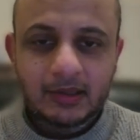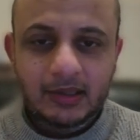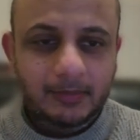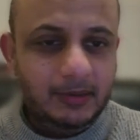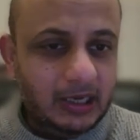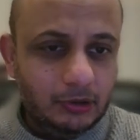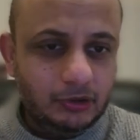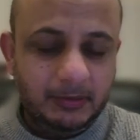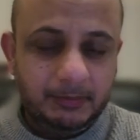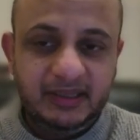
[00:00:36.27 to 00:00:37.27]
about how
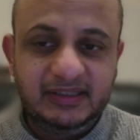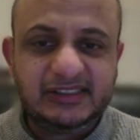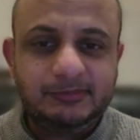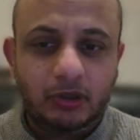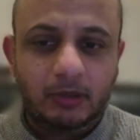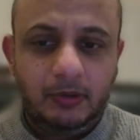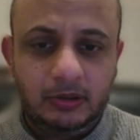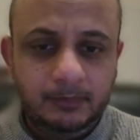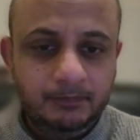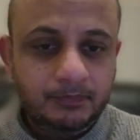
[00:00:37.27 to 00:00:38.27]
to prepare. This is more
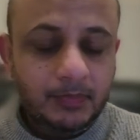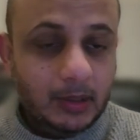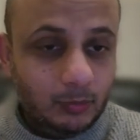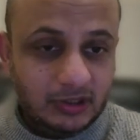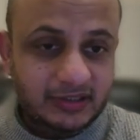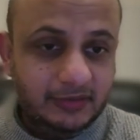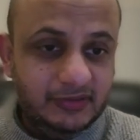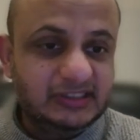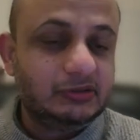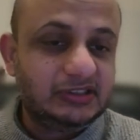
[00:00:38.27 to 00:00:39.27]
about what are the
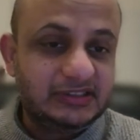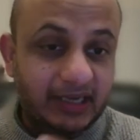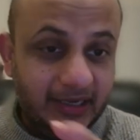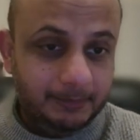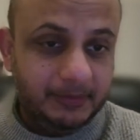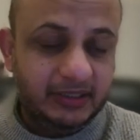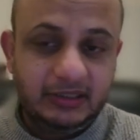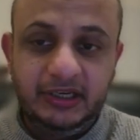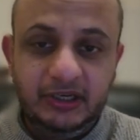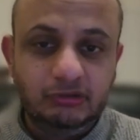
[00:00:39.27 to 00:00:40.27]
resources I
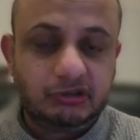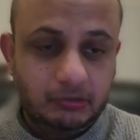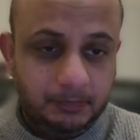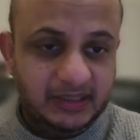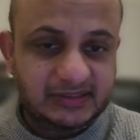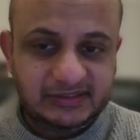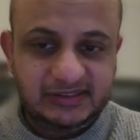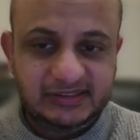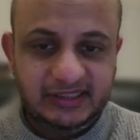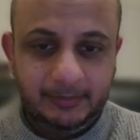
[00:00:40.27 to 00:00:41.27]
particularly use to pass
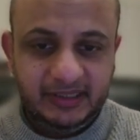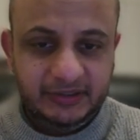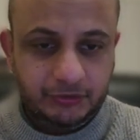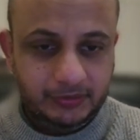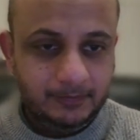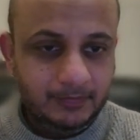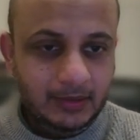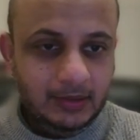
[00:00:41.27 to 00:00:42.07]
this examination.